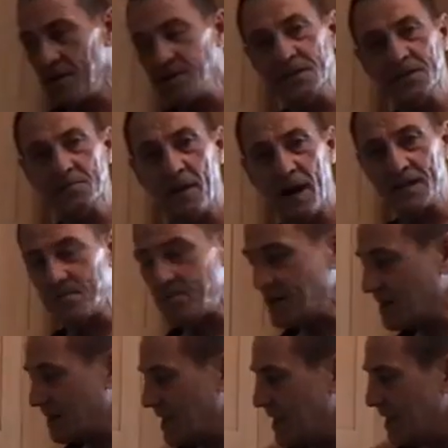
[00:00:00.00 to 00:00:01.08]
this is maize
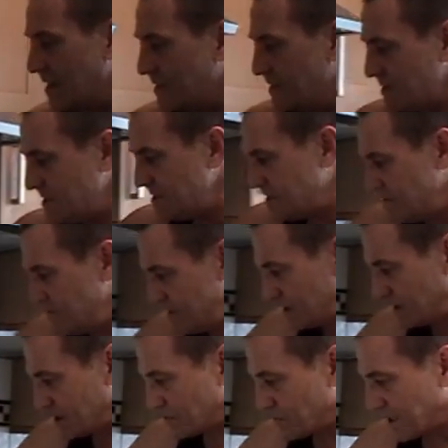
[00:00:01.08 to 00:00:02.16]
meal. This is the
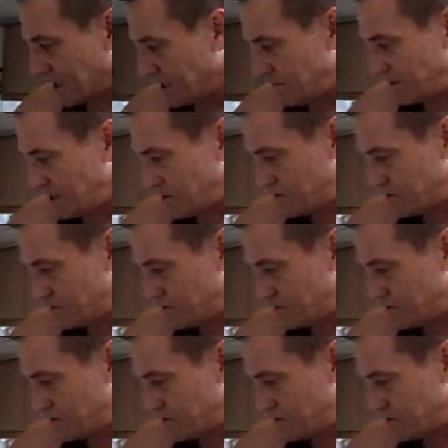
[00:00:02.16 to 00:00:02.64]
meal that we're going to be